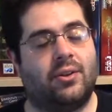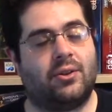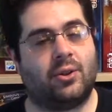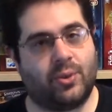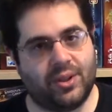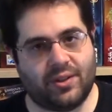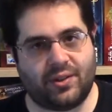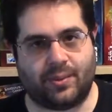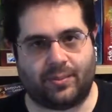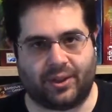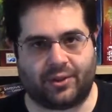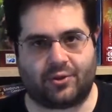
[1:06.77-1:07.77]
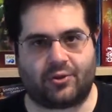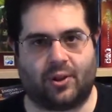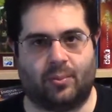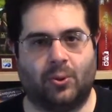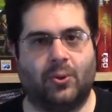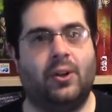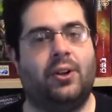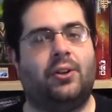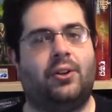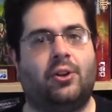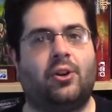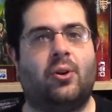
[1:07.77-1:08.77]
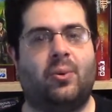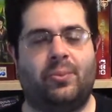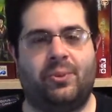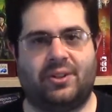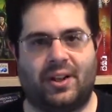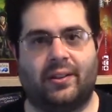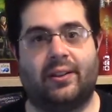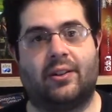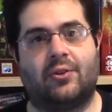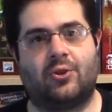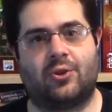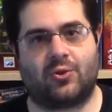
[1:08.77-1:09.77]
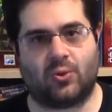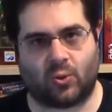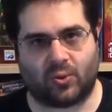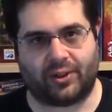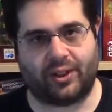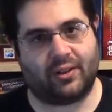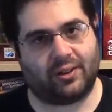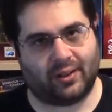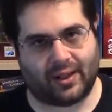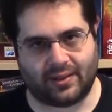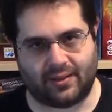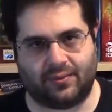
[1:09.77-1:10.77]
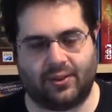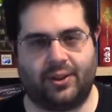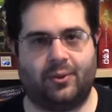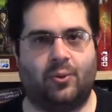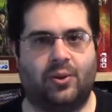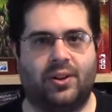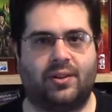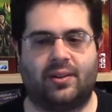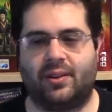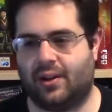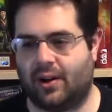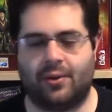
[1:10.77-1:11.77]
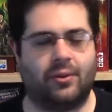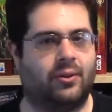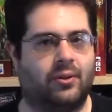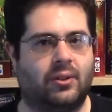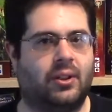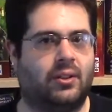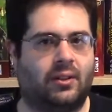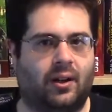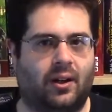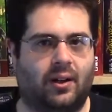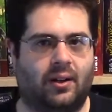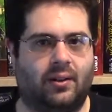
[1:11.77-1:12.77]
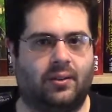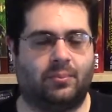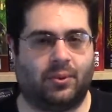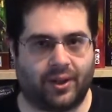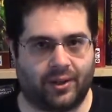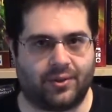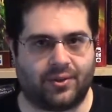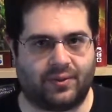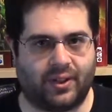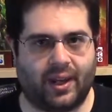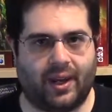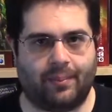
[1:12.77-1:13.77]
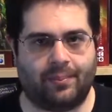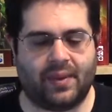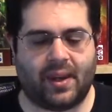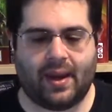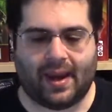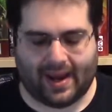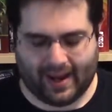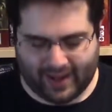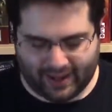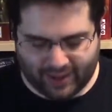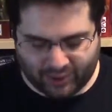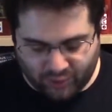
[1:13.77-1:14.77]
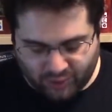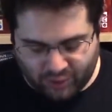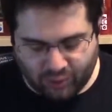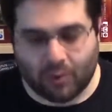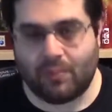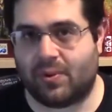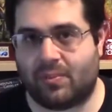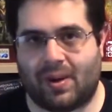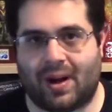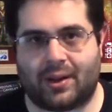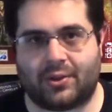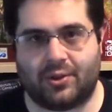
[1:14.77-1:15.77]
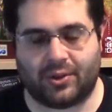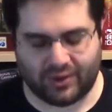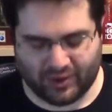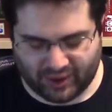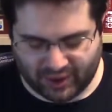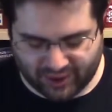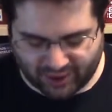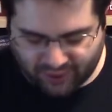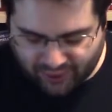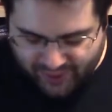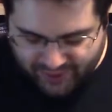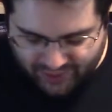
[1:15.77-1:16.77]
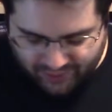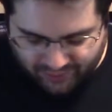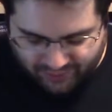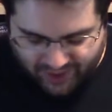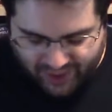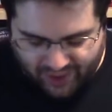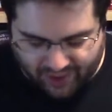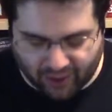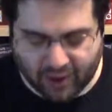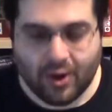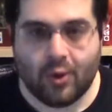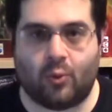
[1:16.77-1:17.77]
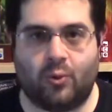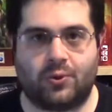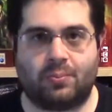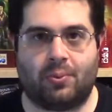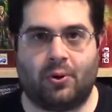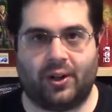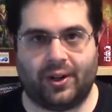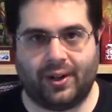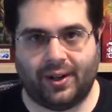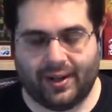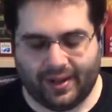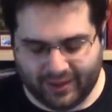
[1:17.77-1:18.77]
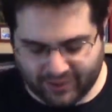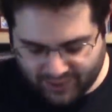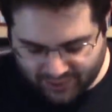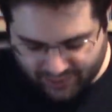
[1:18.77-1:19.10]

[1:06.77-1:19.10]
So, in The Siblings Trouble, you're going to be telling a story collectively with the other uh, players of the game. And as soon as you open the box, you can see that a great deal of care was put into